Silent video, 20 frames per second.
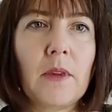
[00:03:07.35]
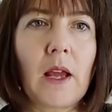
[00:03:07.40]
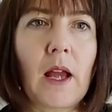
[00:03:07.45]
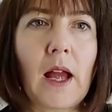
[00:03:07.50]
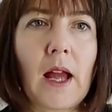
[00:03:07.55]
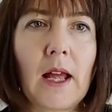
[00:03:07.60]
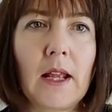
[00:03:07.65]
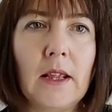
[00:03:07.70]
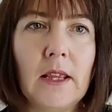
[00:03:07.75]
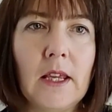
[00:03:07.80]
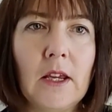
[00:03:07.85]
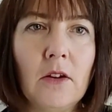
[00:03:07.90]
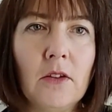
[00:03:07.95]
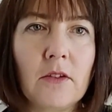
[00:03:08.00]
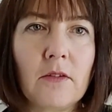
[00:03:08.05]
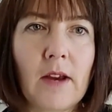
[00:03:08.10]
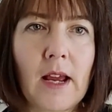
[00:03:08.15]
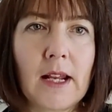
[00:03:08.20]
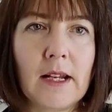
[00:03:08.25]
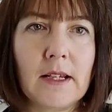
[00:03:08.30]
And the
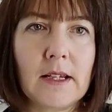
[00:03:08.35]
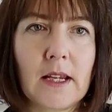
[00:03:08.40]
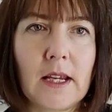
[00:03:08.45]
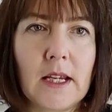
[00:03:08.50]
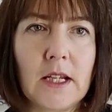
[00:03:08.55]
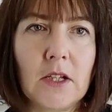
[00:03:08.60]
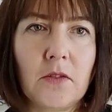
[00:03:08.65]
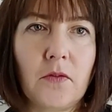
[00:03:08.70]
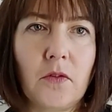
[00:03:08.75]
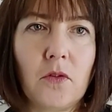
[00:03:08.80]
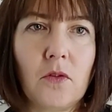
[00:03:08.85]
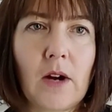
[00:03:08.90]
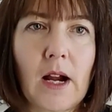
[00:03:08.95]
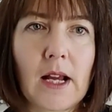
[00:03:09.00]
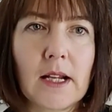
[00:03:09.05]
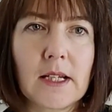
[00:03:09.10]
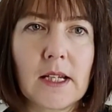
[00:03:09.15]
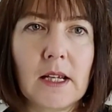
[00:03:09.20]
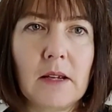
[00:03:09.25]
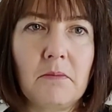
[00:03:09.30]
other end is for
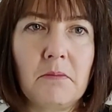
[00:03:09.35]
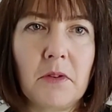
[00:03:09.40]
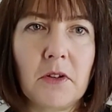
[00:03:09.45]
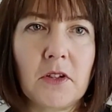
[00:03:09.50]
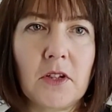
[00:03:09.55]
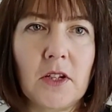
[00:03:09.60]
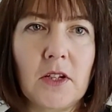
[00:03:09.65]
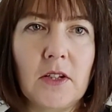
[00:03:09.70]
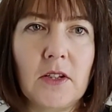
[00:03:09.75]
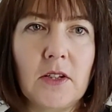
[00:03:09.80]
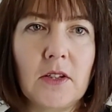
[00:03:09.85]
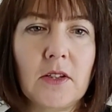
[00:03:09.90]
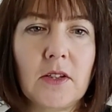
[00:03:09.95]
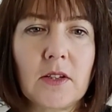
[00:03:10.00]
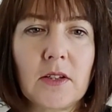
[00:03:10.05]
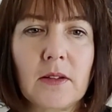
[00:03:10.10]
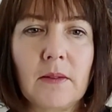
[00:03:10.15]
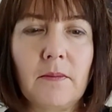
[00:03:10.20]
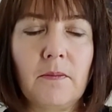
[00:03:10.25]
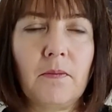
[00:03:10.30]
adding
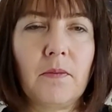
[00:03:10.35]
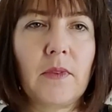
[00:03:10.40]
buttons